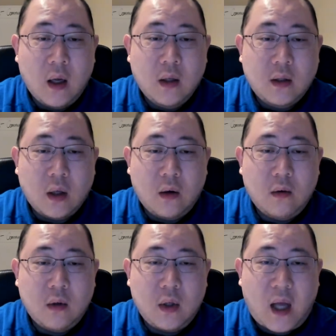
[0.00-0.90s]

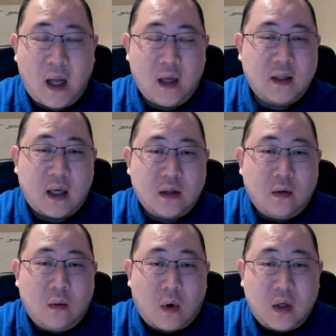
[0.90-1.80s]
So that is
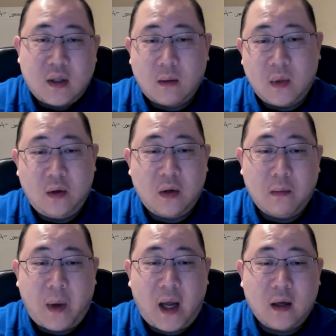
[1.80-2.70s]
actually worth something to the
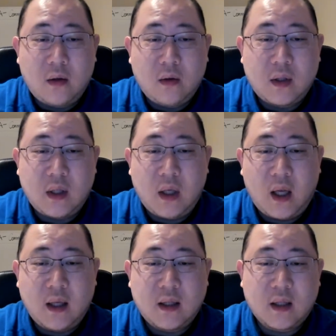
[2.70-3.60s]
bank to see
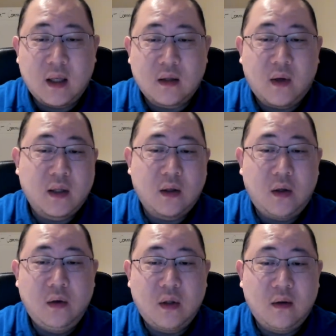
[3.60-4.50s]
a successful
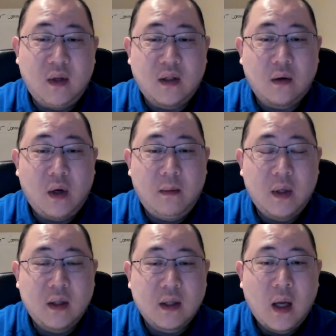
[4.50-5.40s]
execution of these
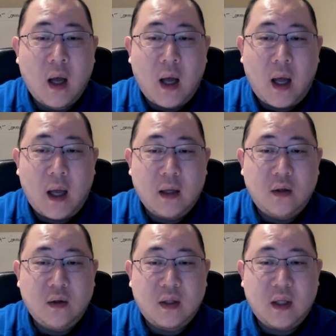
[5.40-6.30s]
agreements and
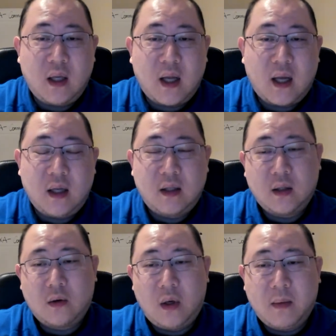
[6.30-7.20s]
to see that these
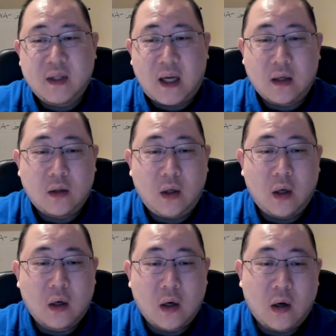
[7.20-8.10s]
agreements actually
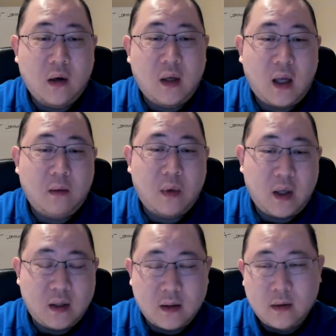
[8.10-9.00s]
occur and take
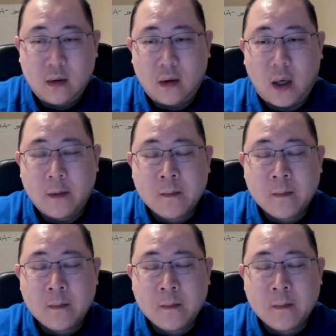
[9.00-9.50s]
place, right?